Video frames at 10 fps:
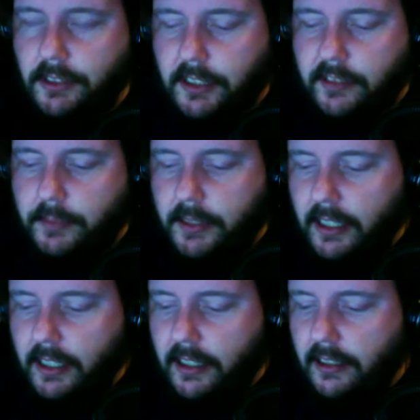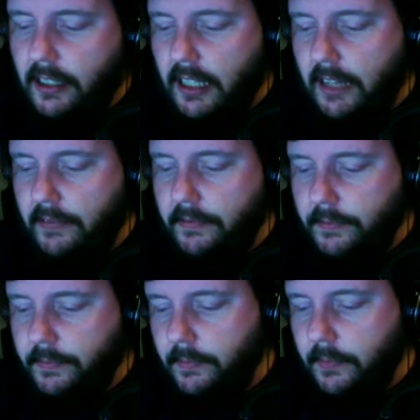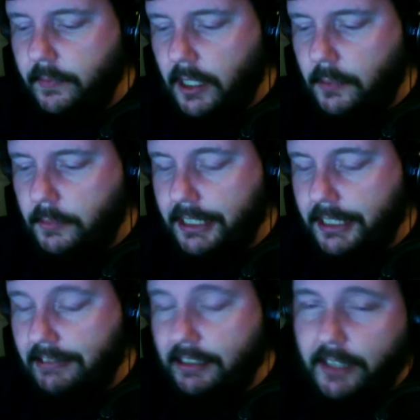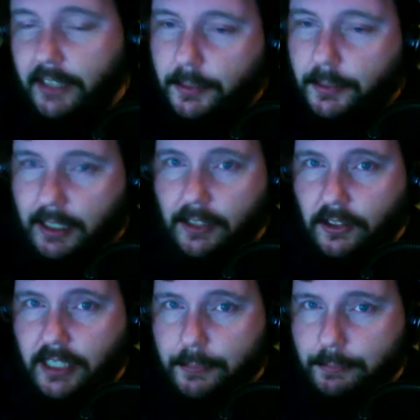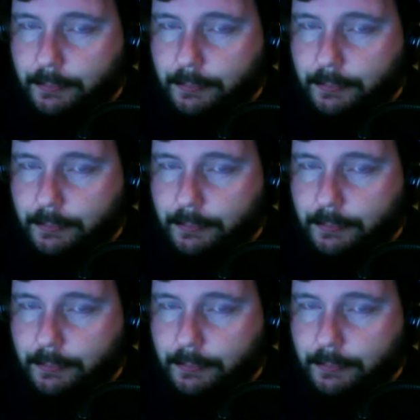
but they have Sierra Nevada Pale Ale on tap.